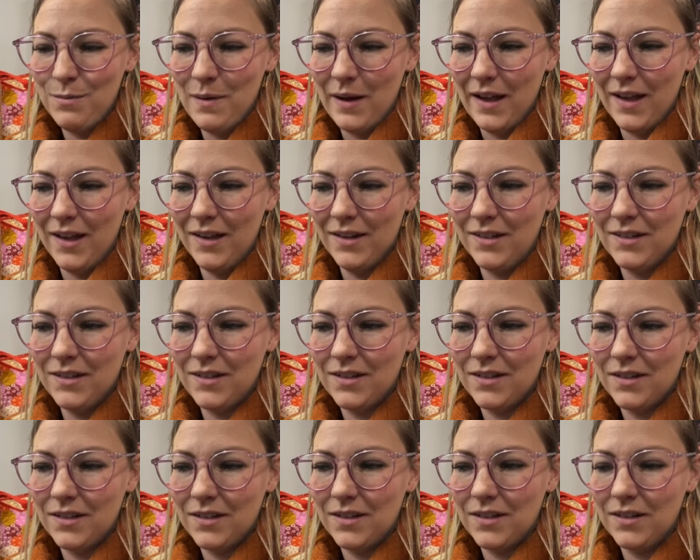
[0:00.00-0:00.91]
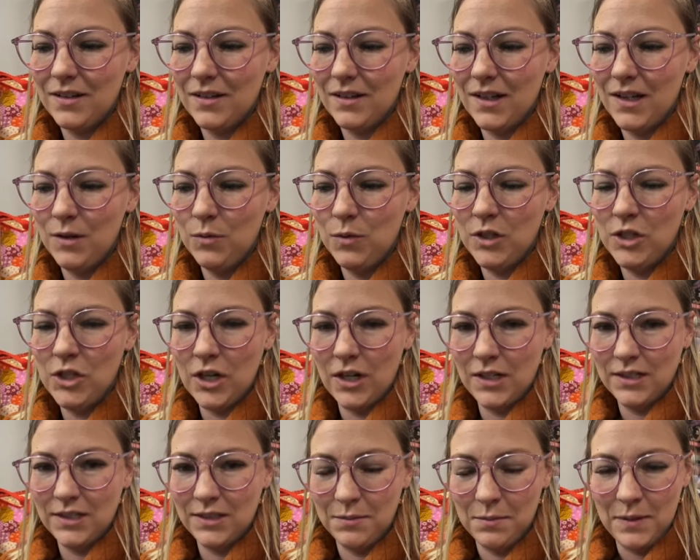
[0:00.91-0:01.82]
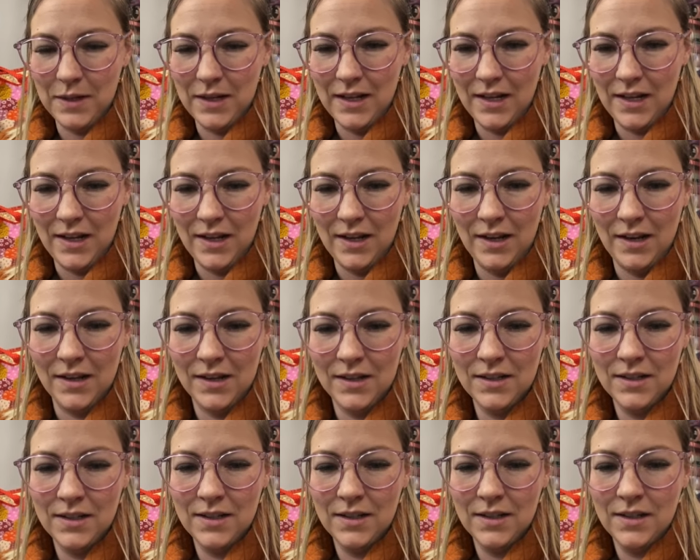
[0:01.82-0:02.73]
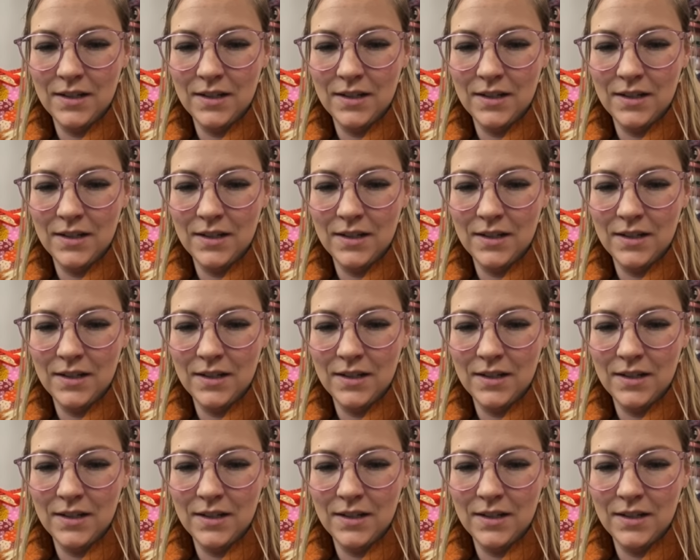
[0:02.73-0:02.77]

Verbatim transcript: but it would just be